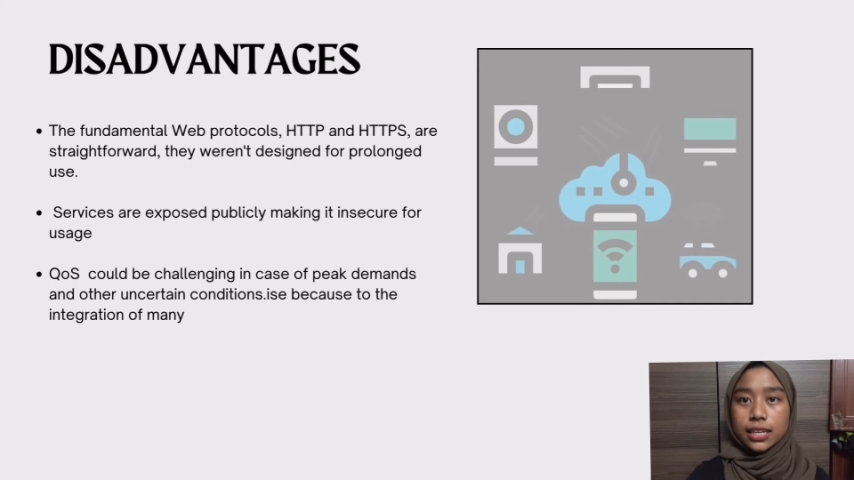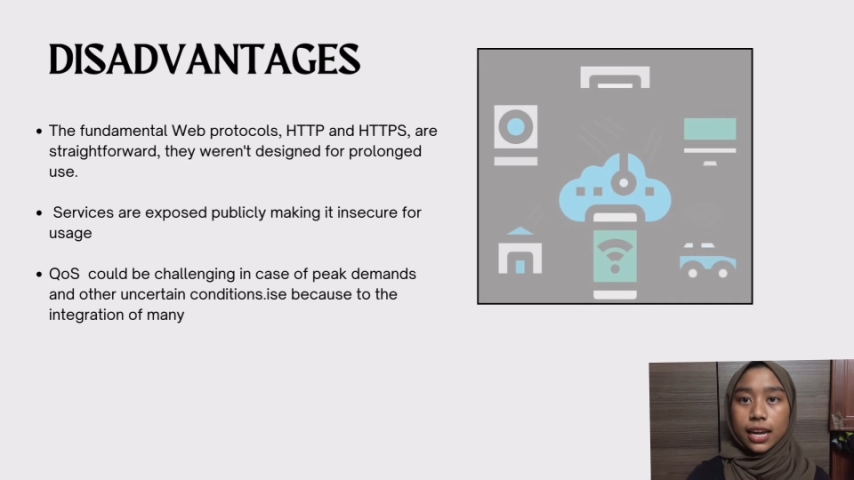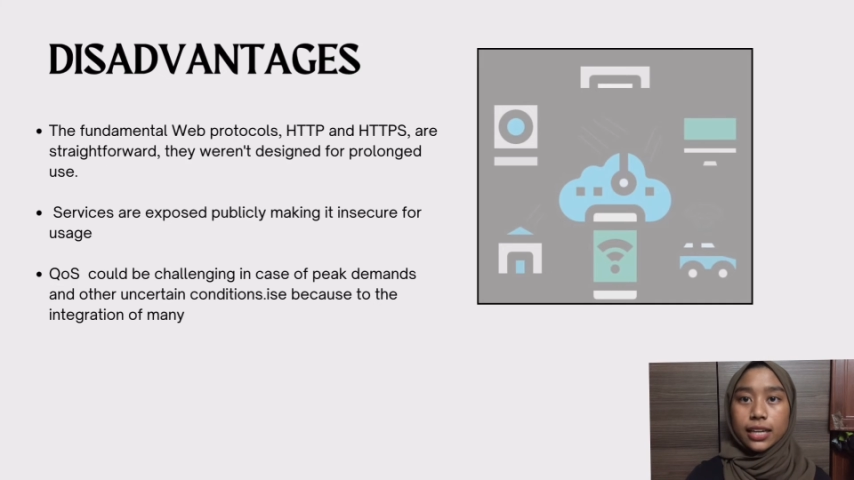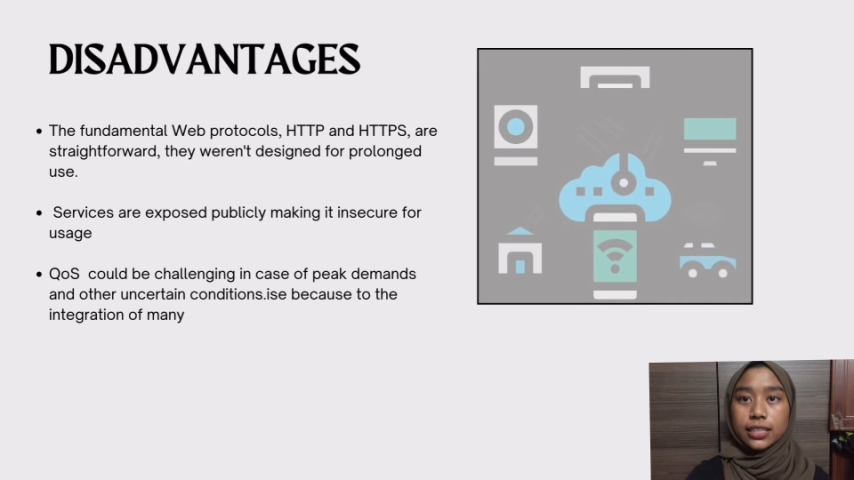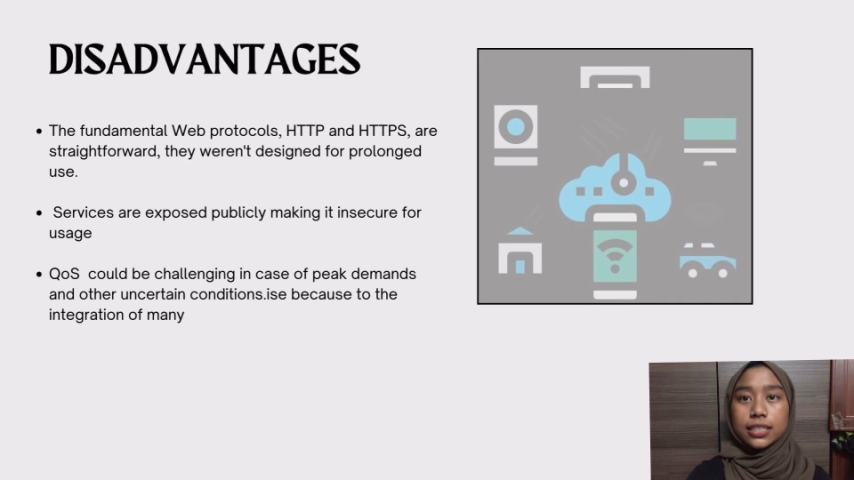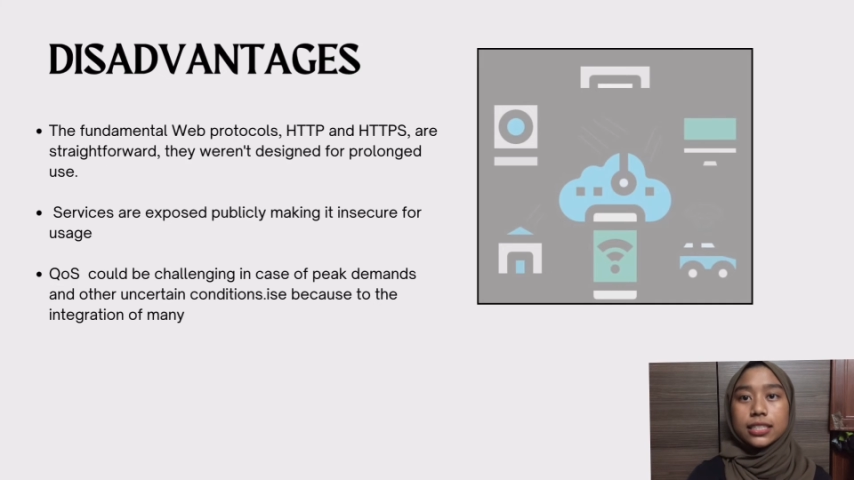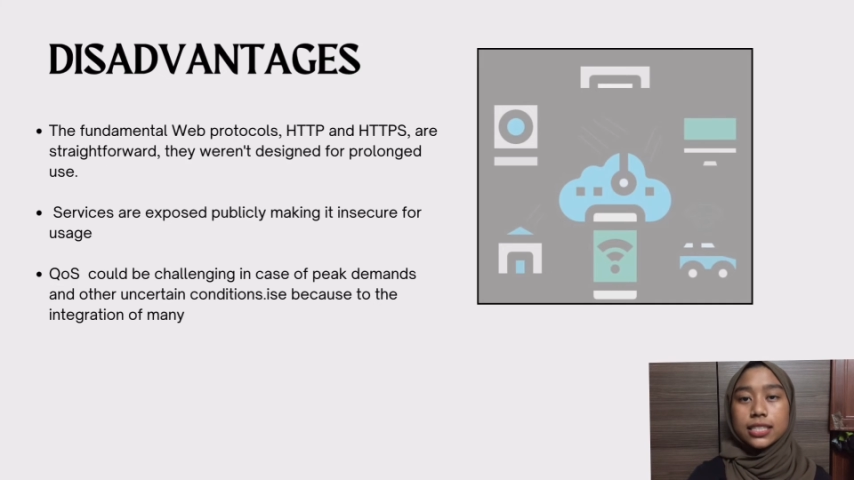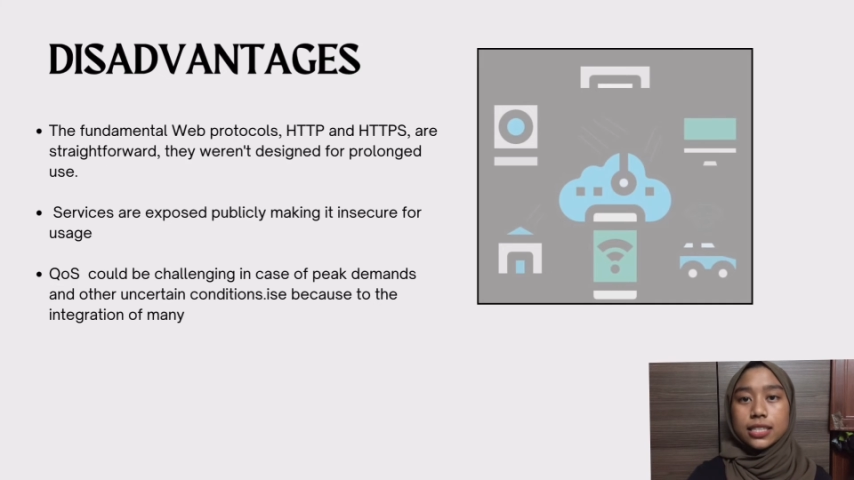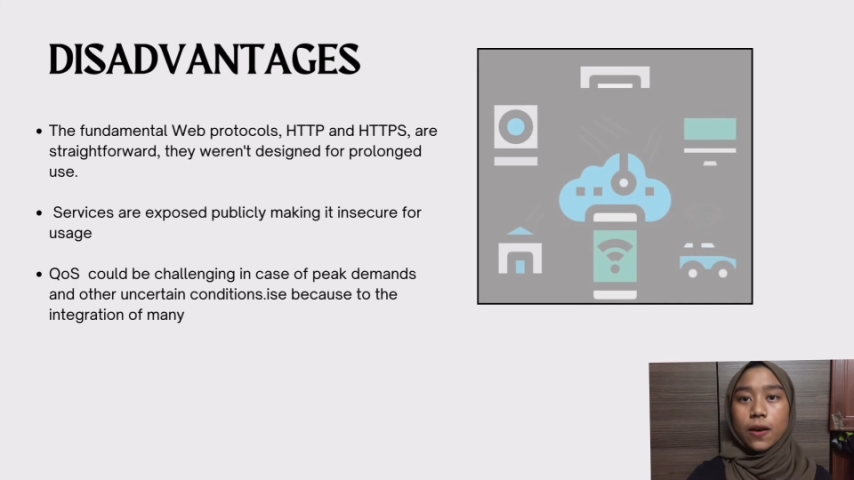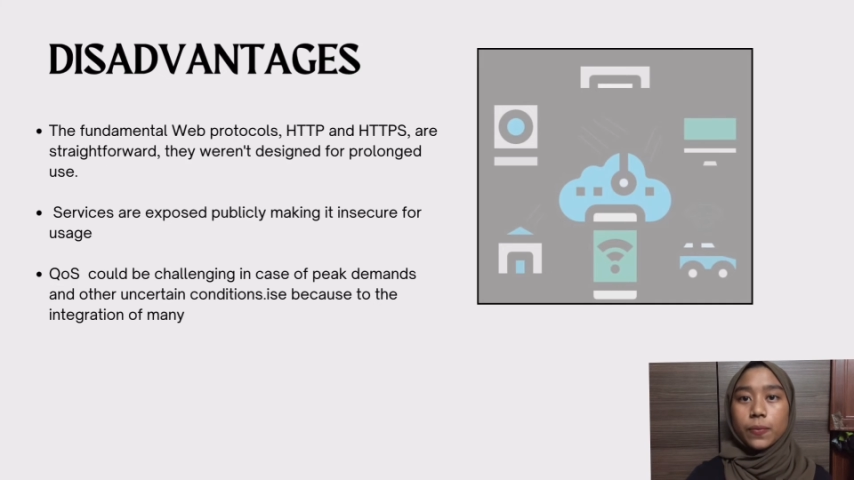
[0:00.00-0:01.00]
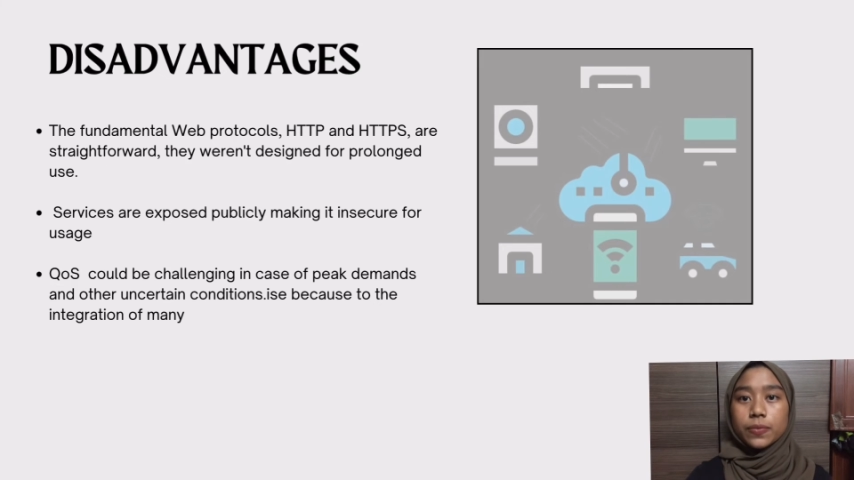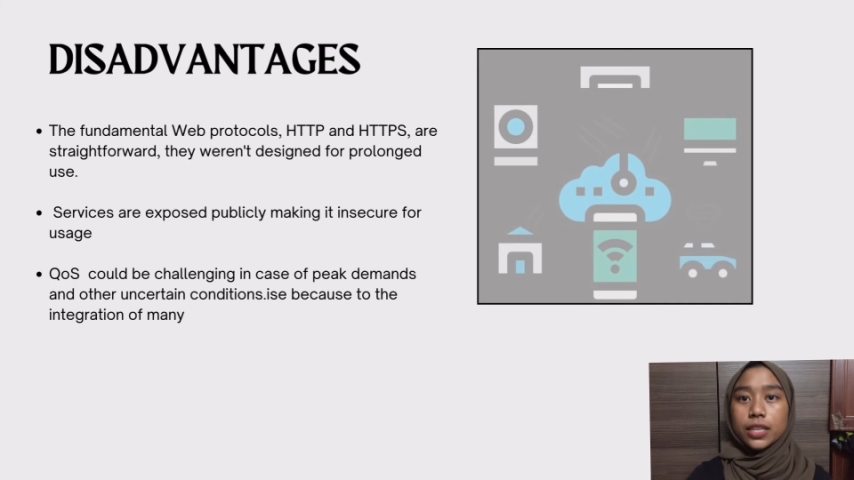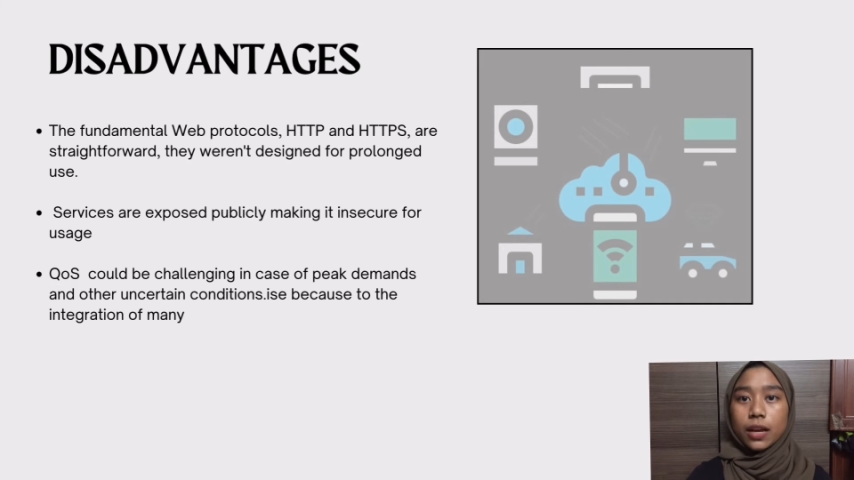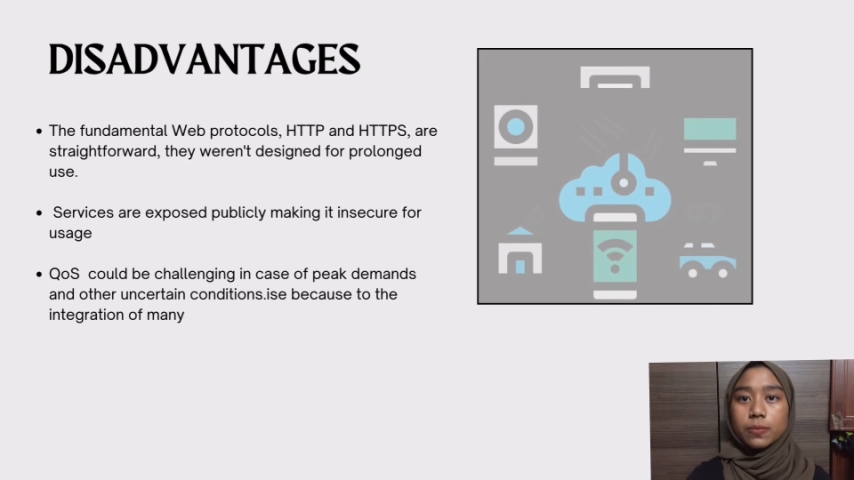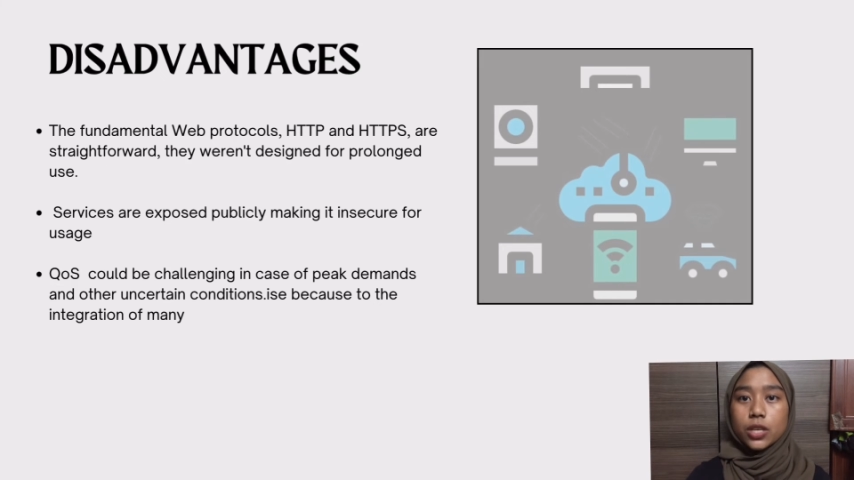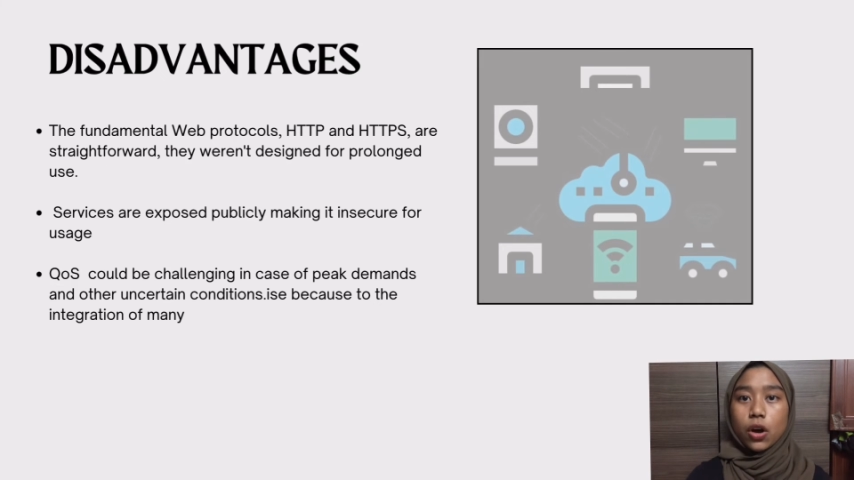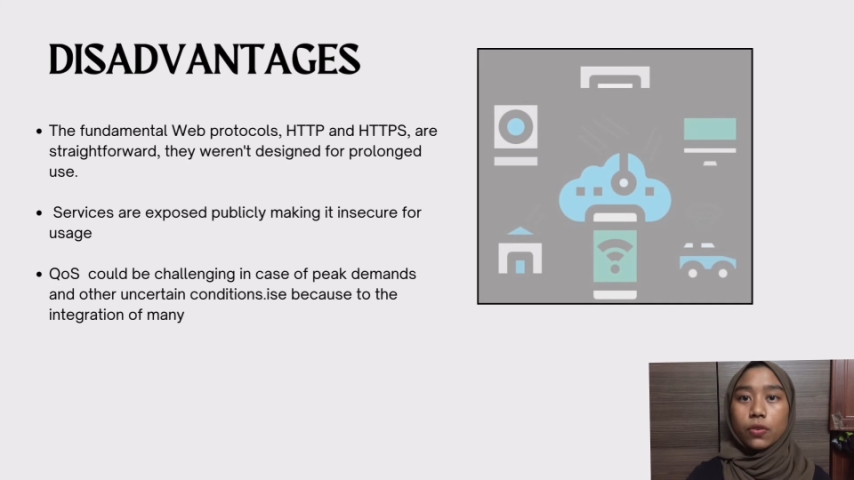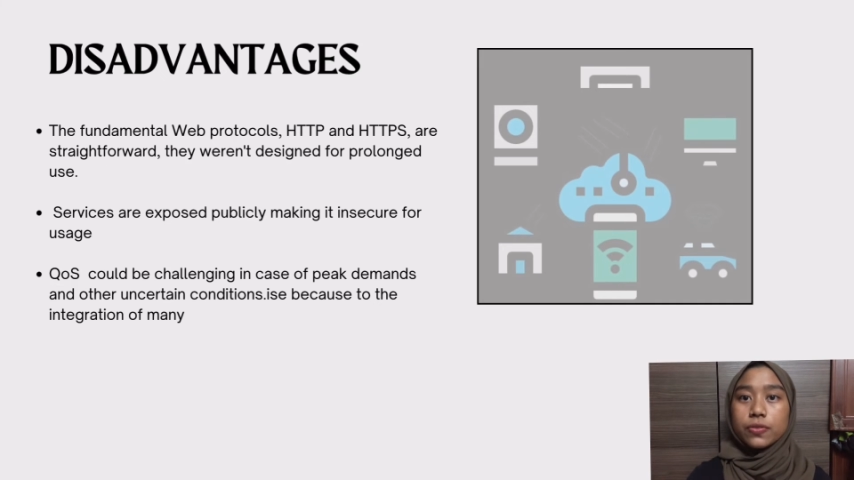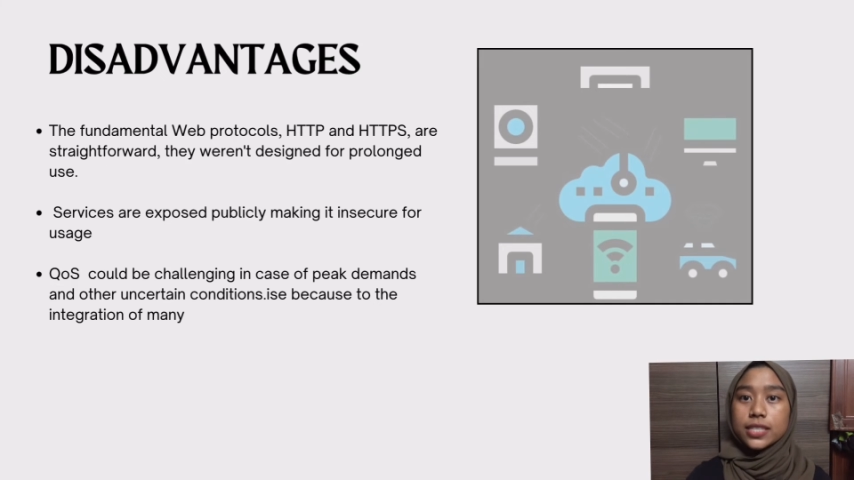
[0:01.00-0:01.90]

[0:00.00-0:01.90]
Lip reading: client some types of